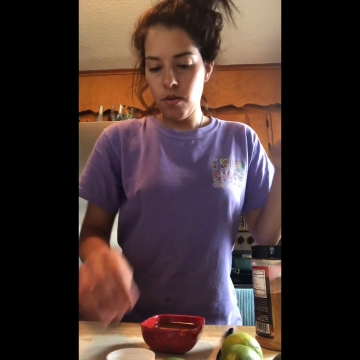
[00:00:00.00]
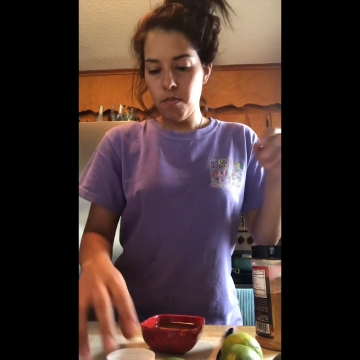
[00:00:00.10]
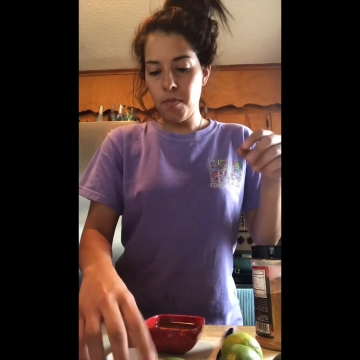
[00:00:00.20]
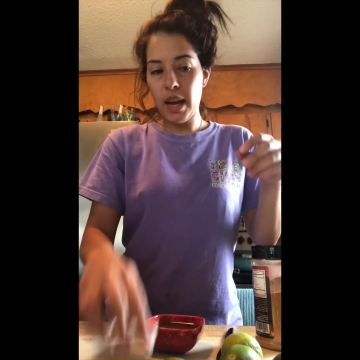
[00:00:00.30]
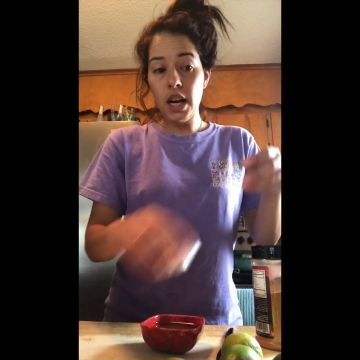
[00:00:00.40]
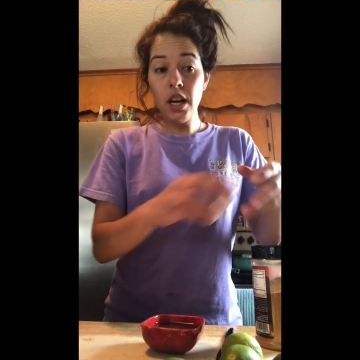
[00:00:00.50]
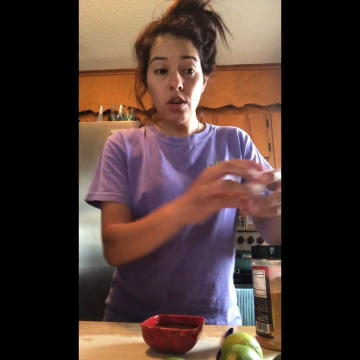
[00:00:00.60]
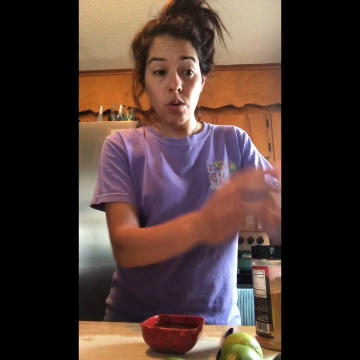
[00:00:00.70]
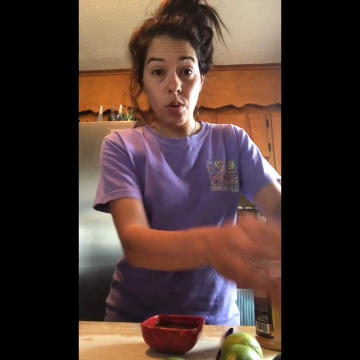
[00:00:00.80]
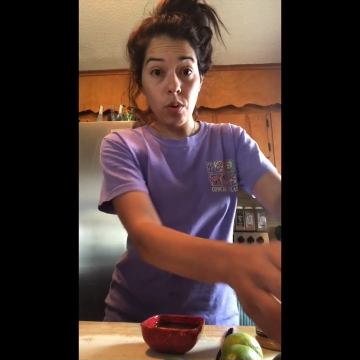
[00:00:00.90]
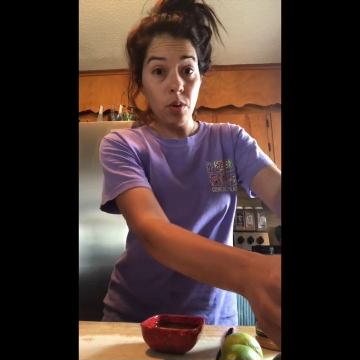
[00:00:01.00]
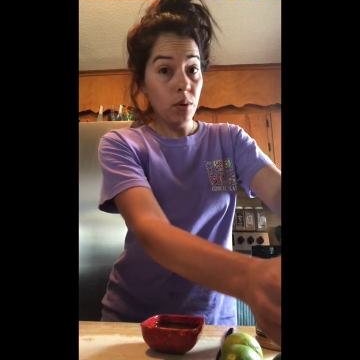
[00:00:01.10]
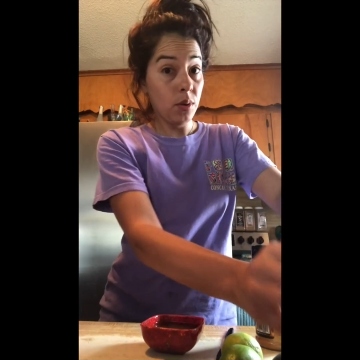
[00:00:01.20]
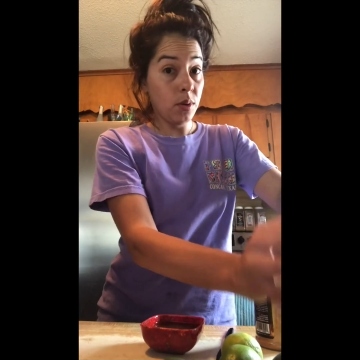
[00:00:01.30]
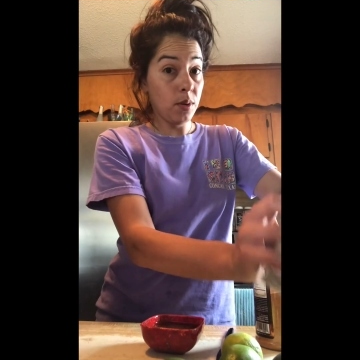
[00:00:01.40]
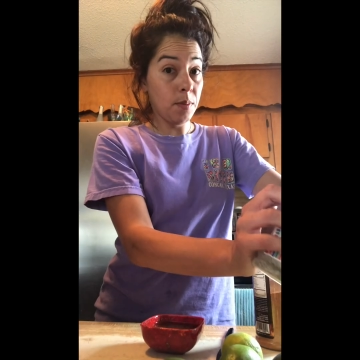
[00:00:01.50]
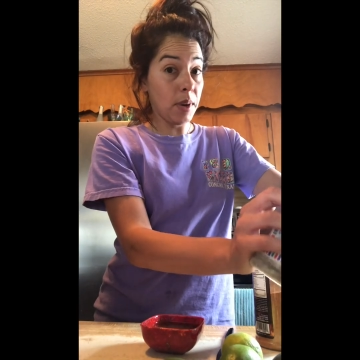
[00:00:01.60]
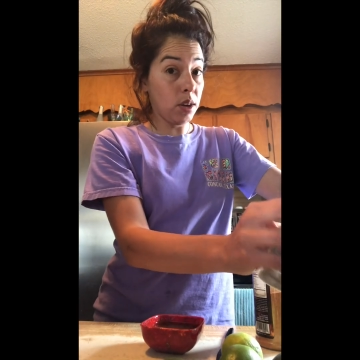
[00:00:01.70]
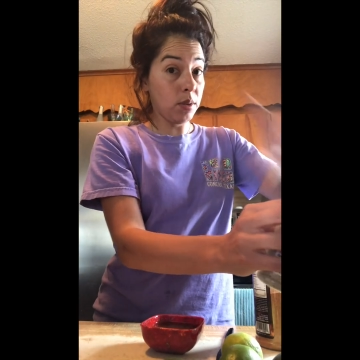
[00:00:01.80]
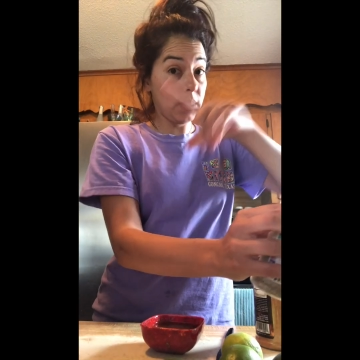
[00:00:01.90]
my uncle
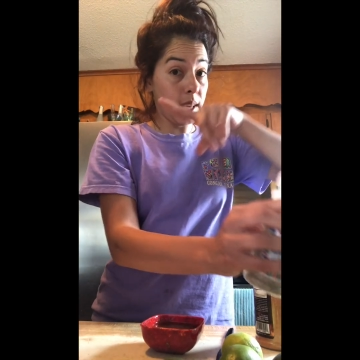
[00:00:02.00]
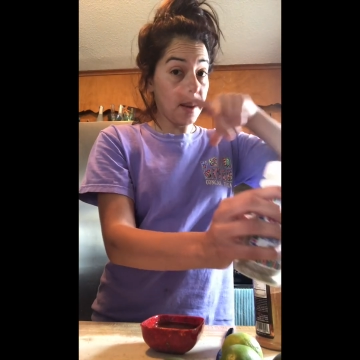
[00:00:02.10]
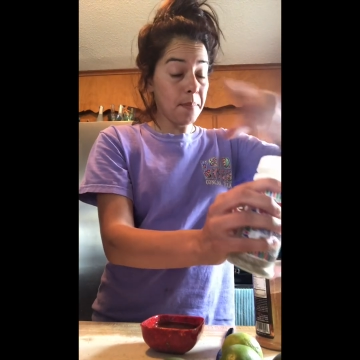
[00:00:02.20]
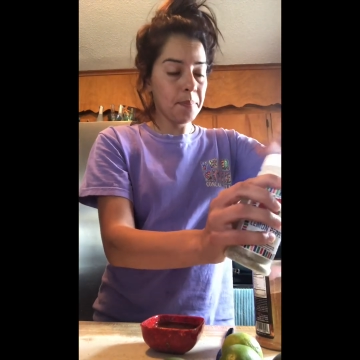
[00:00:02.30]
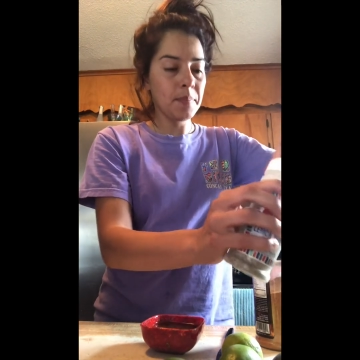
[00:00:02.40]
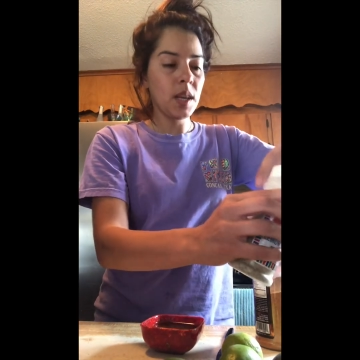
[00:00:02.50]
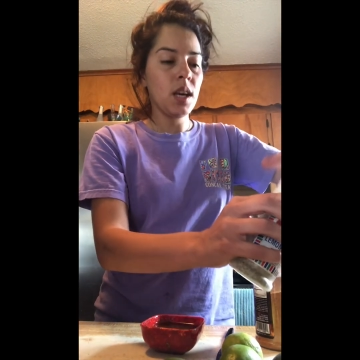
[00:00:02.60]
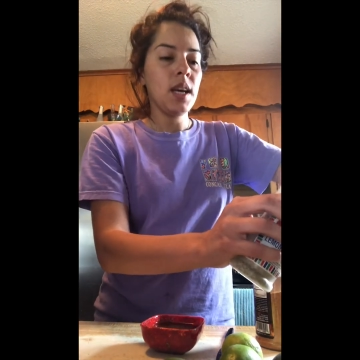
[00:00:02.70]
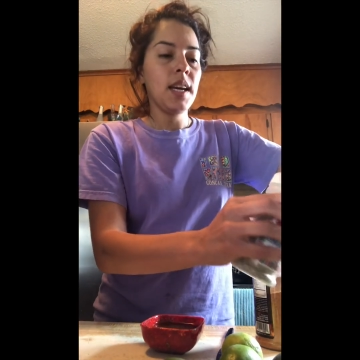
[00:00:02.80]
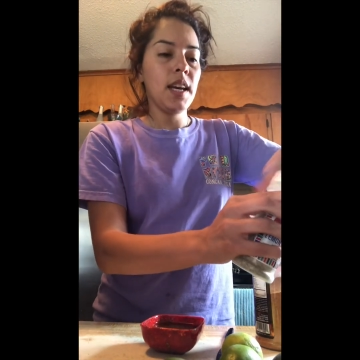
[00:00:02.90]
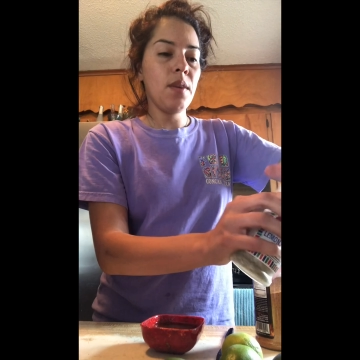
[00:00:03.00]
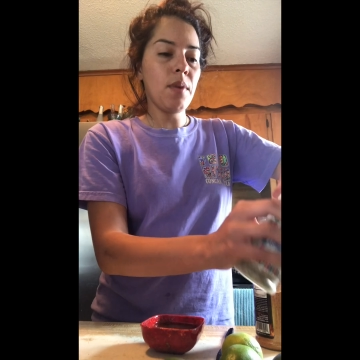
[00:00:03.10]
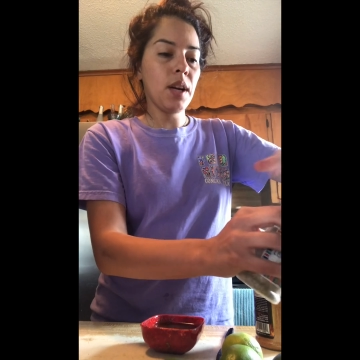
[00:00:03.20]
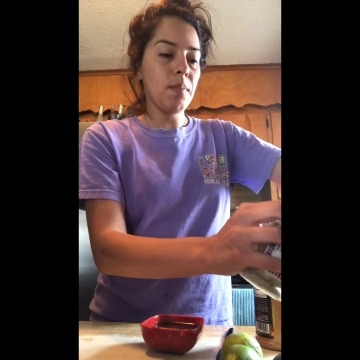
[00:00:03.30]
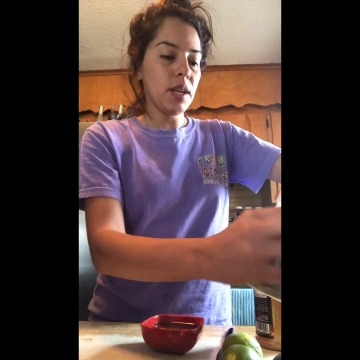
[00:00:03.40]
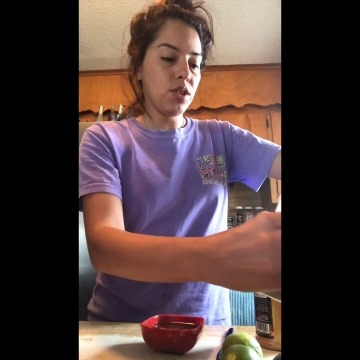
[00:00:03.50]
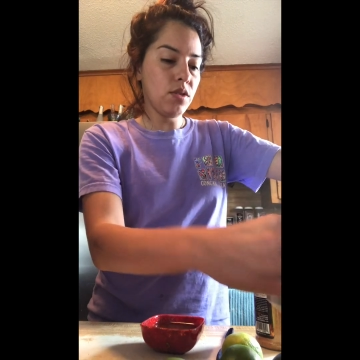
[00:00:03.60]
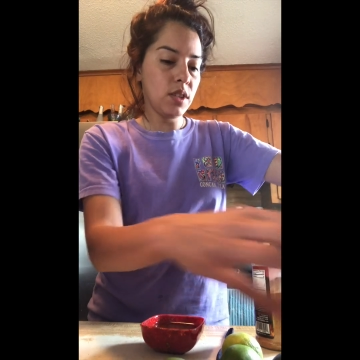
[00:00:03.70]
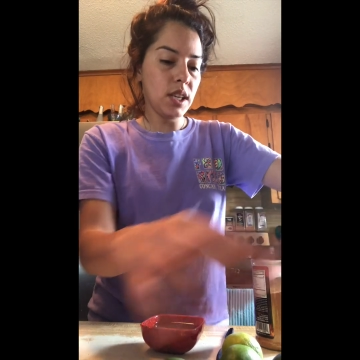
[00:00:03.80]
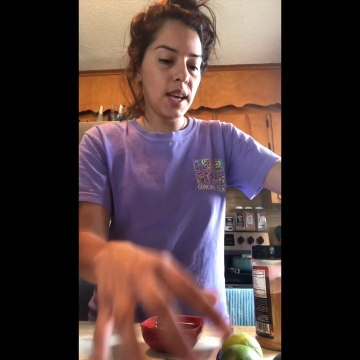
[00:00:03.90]
Sam, he recommends
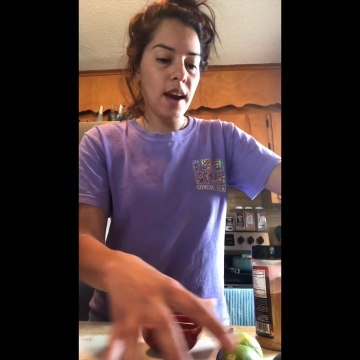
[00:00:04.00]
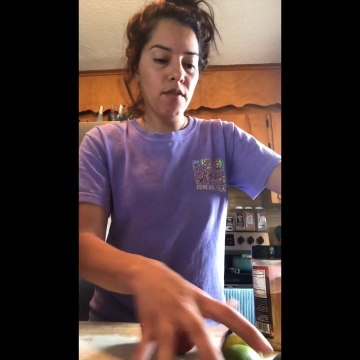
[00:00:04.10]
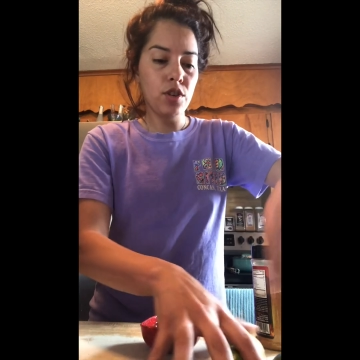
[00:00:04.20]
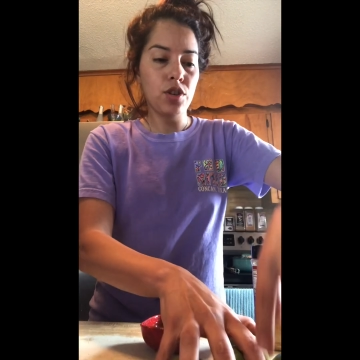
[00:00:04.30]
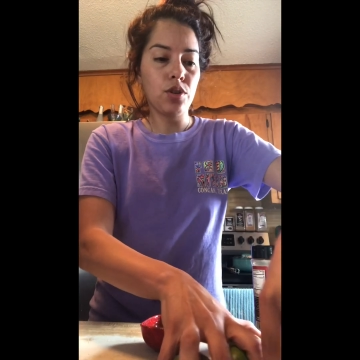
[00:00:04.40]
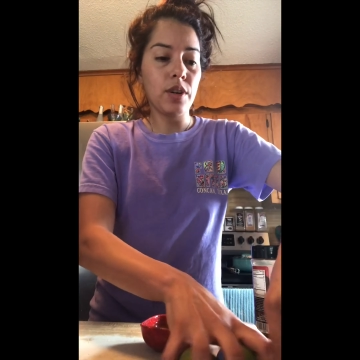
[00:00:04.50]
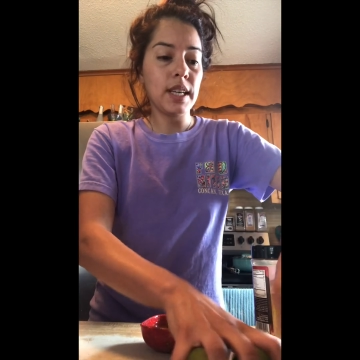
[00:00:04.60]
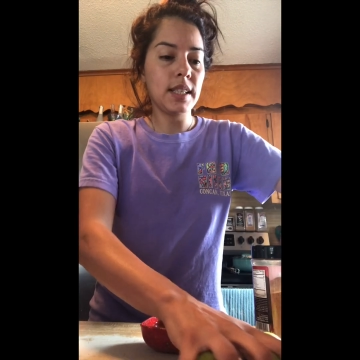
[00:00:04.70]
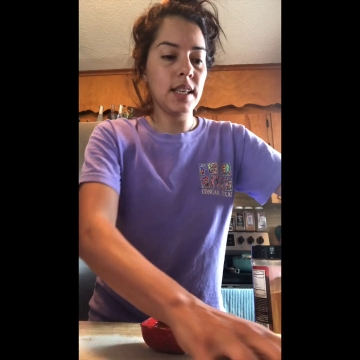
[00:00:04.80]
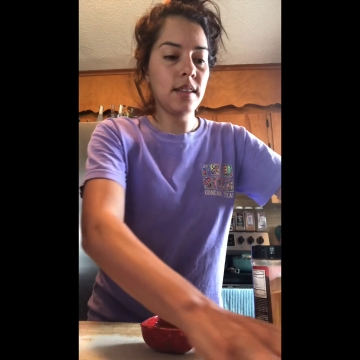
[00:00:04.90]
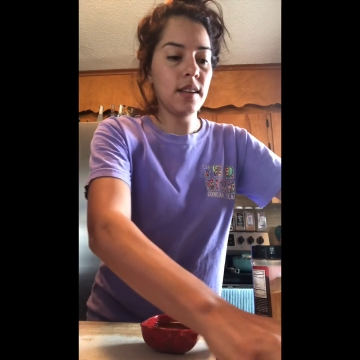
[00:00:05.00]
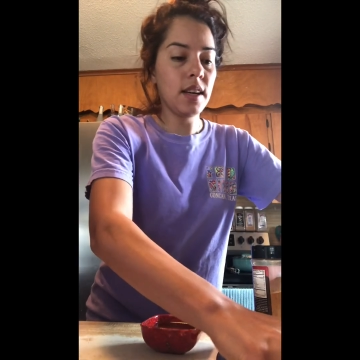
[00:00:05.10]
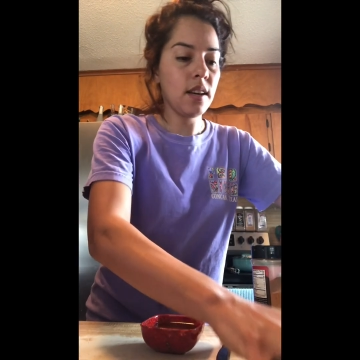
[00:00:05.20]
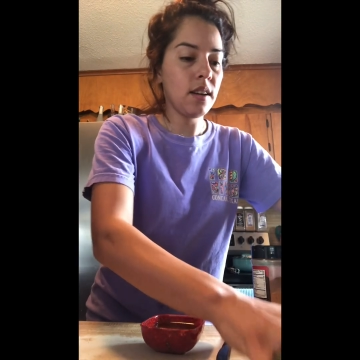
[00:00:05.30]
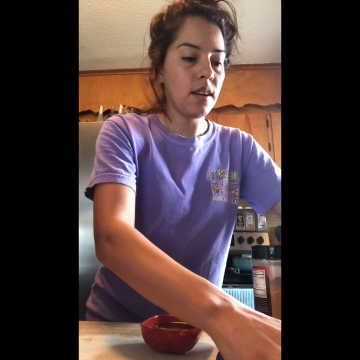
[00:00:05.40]
using Cavender's Greek seasoning.